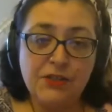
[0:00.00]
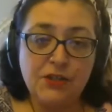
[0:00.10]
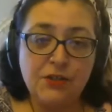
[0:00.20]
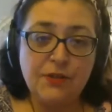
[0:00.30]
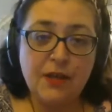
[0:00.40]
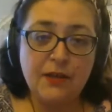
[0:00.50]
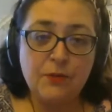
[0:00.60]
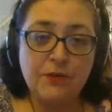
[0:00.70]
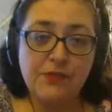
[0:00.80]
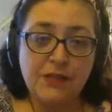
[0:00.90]
to do that. He
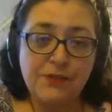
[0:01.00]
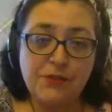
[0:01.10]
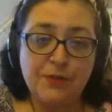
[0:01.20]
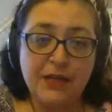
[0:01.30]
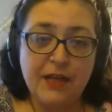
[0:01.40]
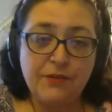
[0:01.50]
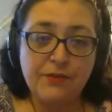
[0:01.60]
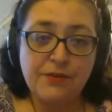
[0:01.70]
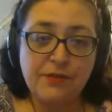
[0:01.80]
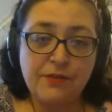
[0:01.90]
would have sent somebody
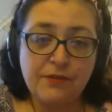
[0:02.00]
else.